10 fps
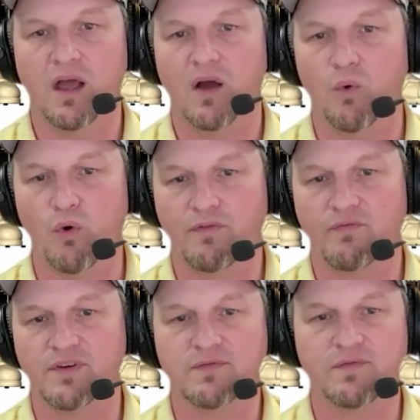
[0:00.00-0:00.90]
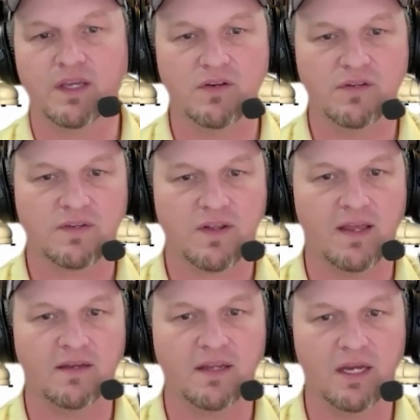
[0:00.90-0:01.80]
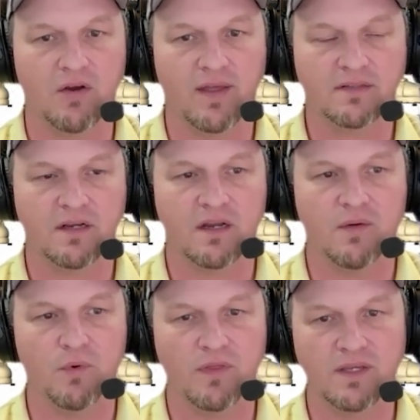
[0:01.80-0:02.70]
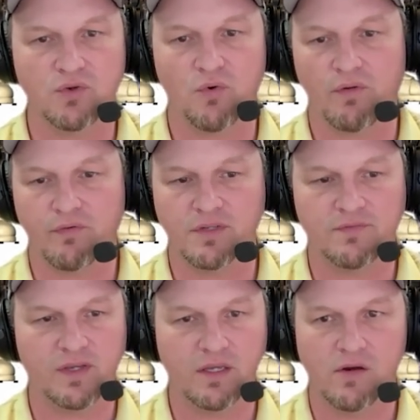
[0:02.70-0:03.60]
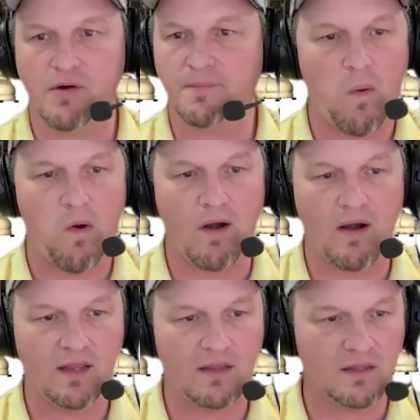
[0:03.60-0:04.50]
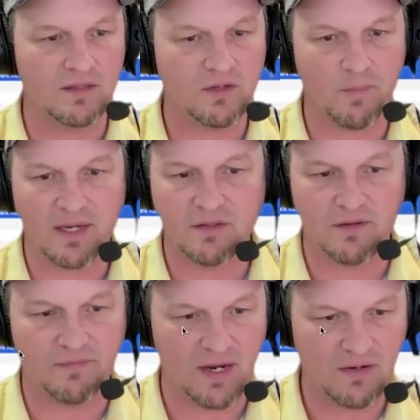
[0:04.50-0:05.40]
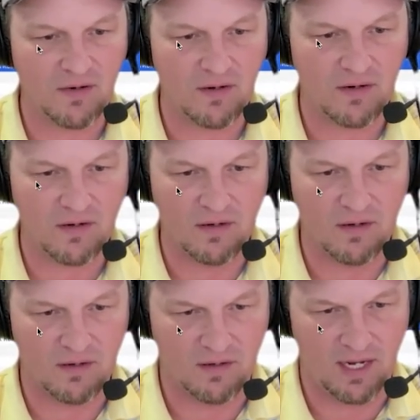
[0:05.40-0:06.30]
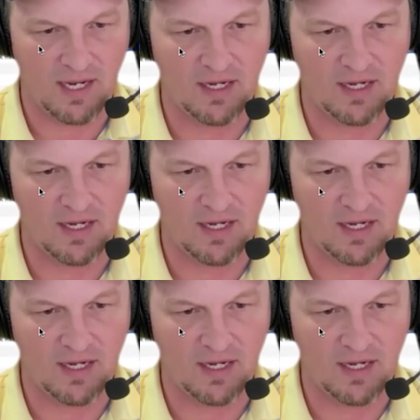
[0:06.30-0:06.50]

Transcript: Orthrus figure stand here. That's going to come with each Orthrus figure. All right, and let's go back to the Finder. And